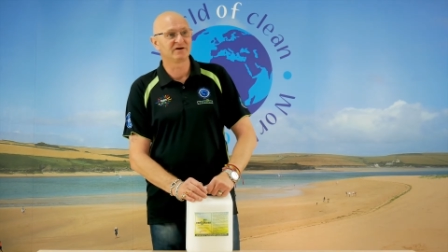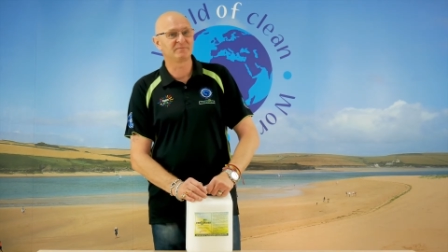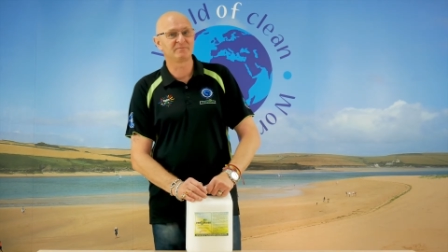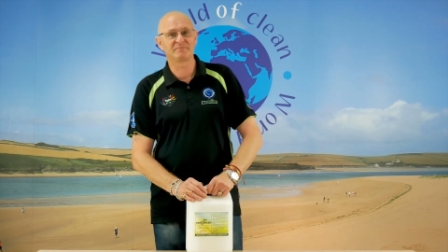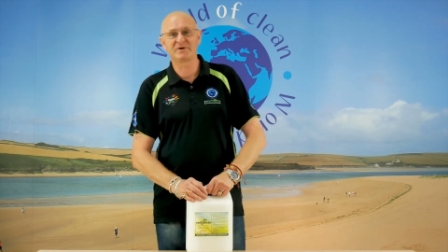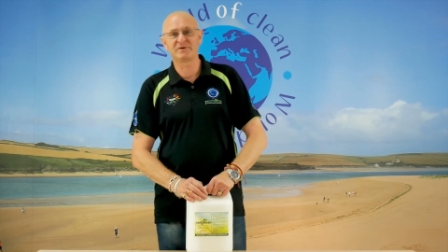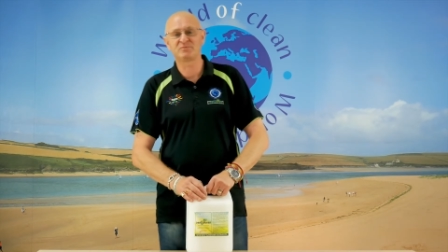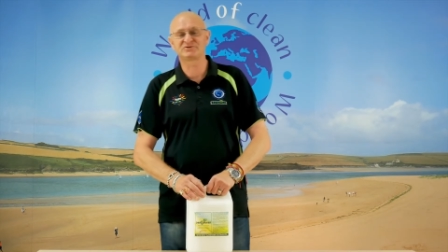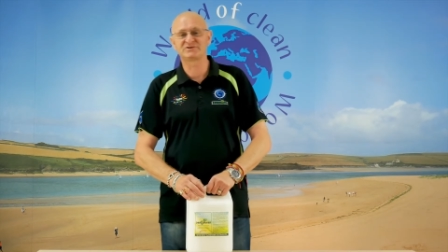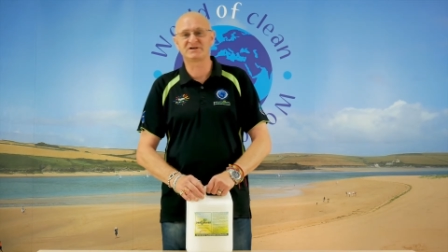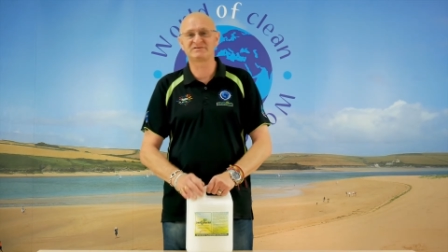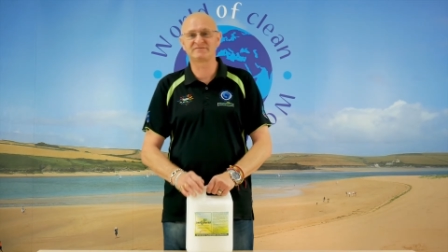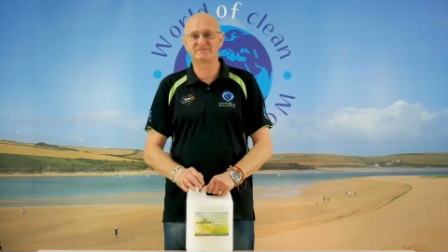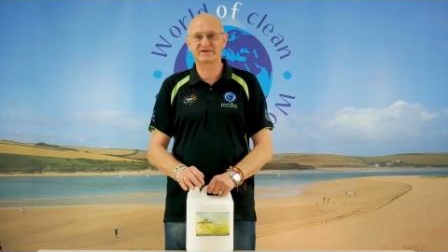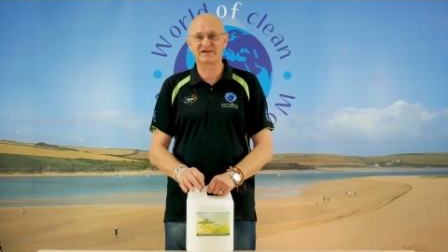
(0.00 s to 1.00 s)
people tend
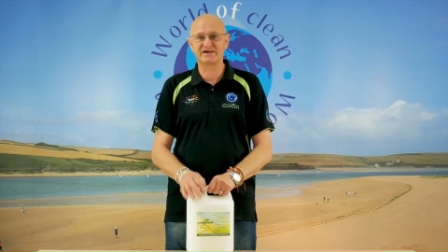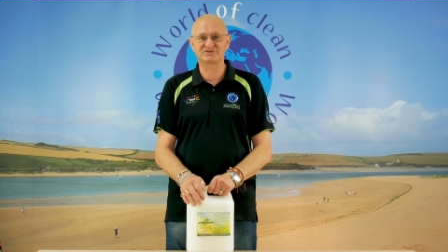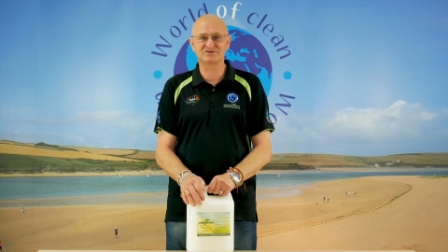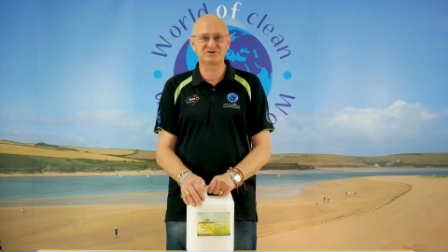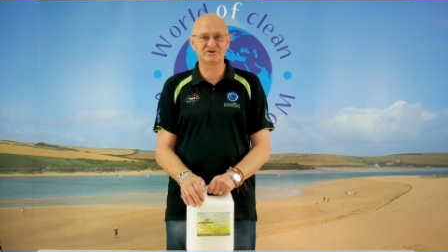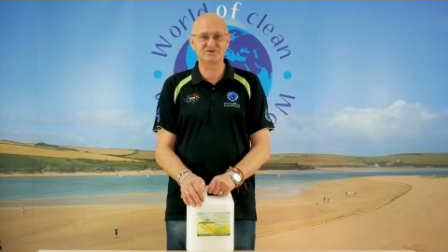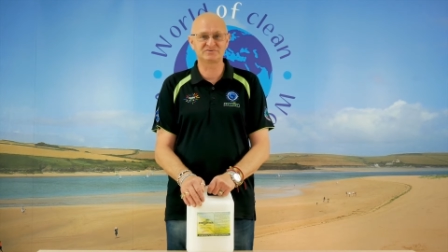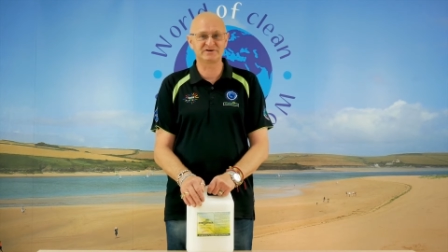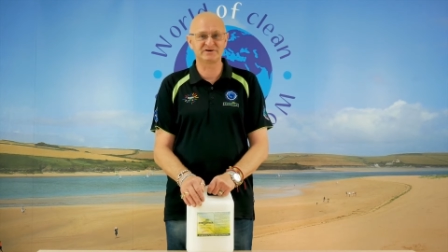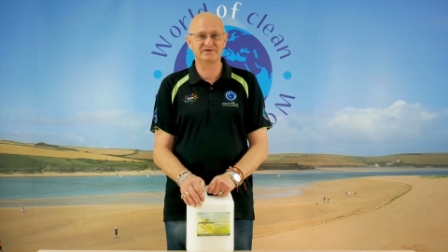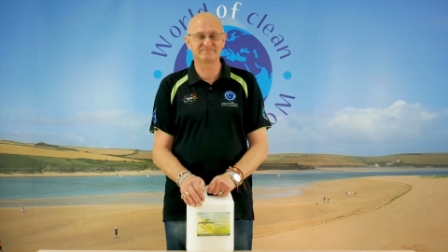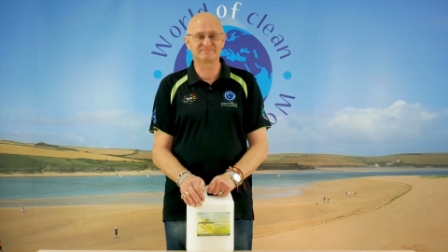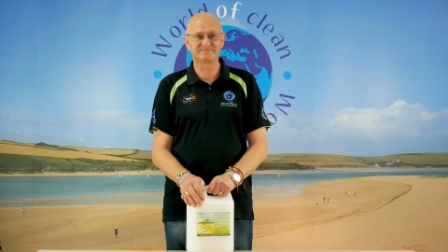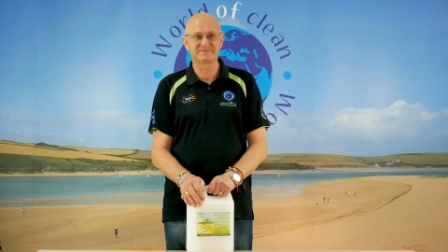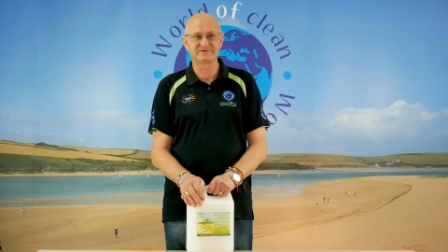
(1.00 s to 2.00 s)
to forget to use it.
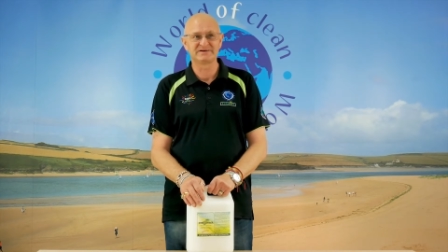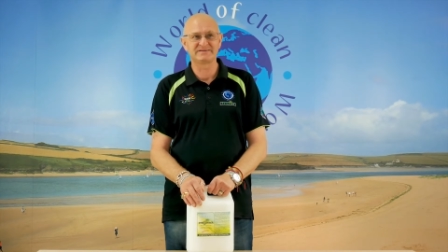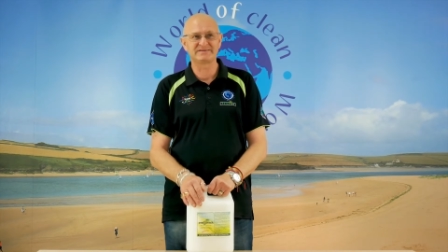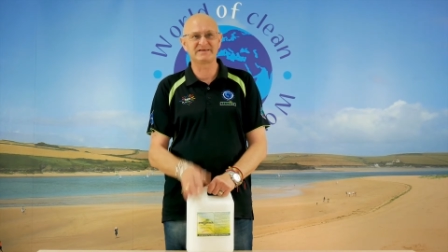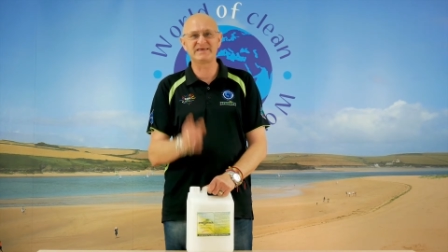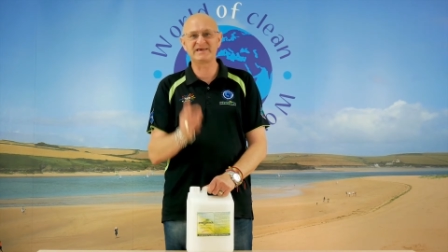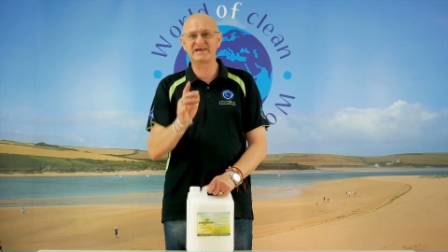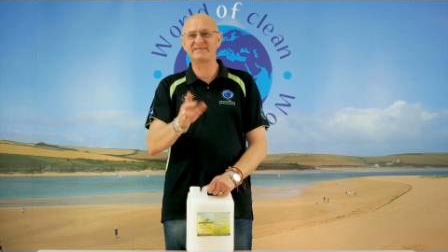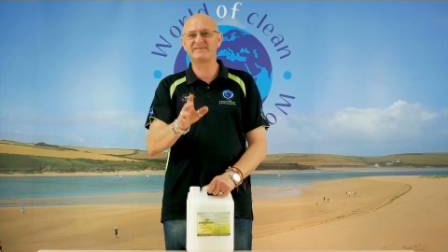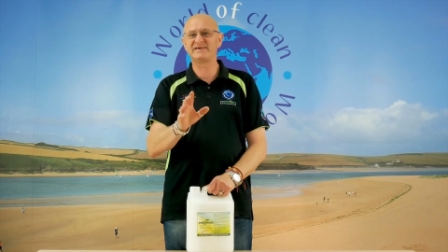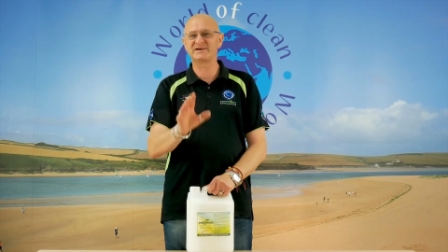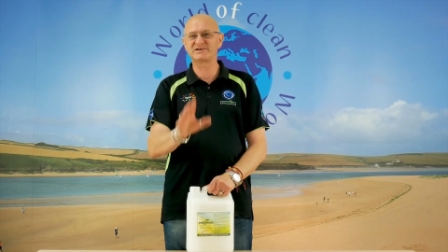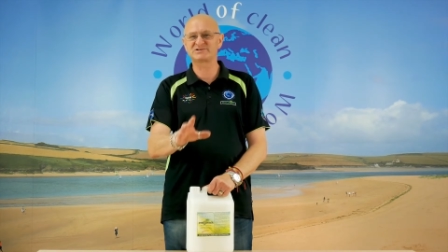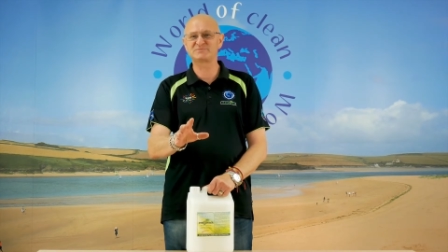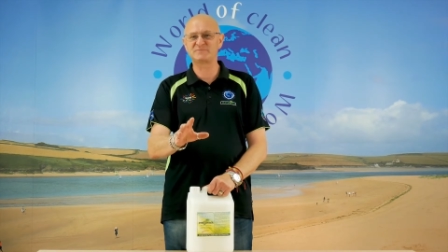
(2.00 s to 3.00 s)
Then they get the
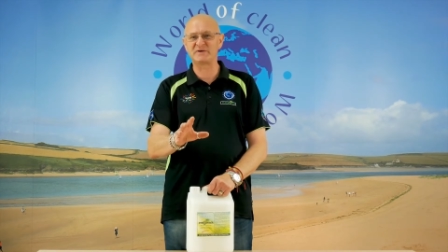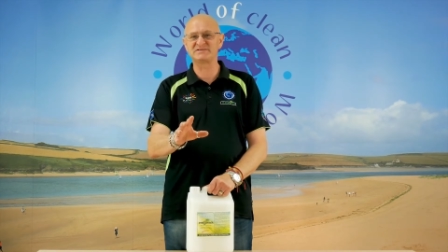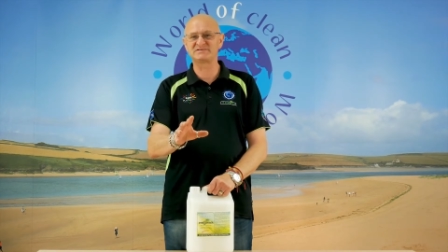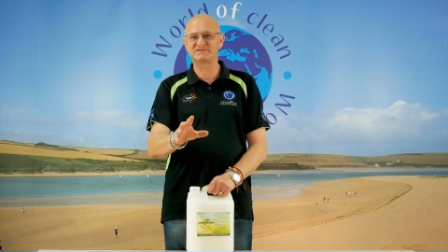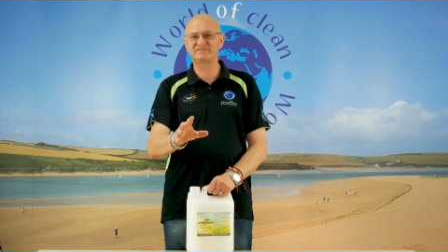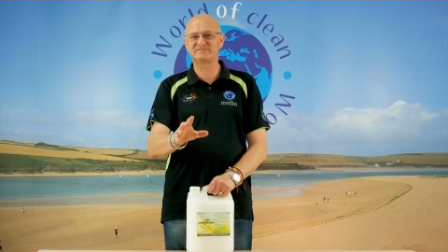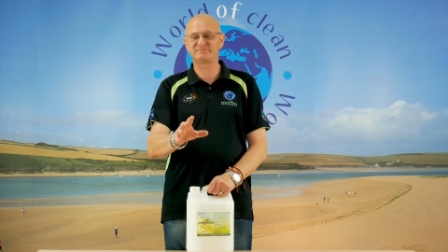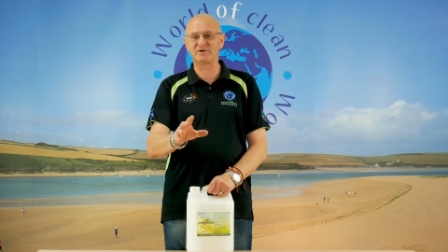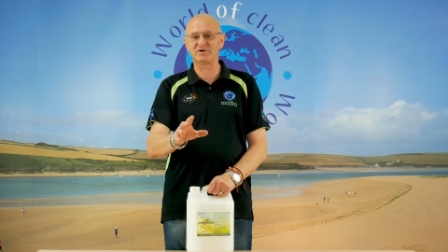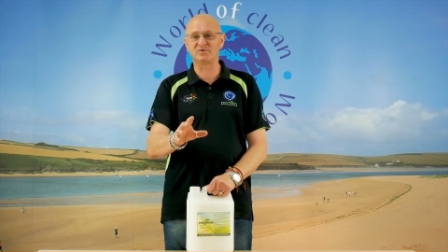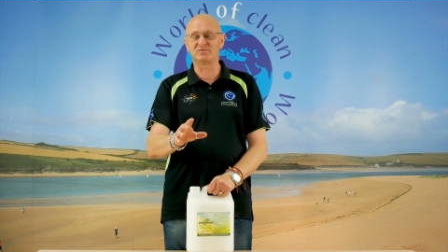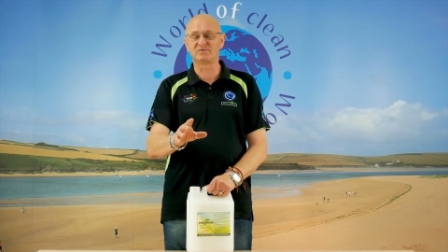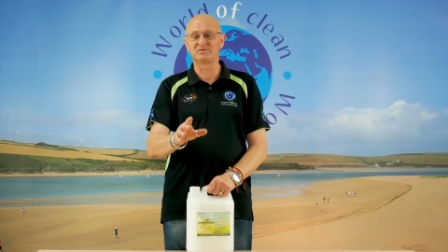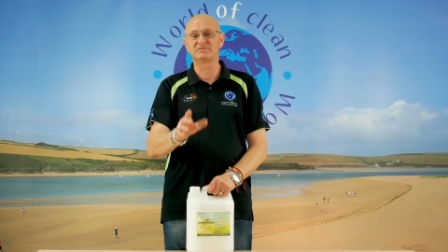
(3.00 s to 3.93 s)
expensive bill.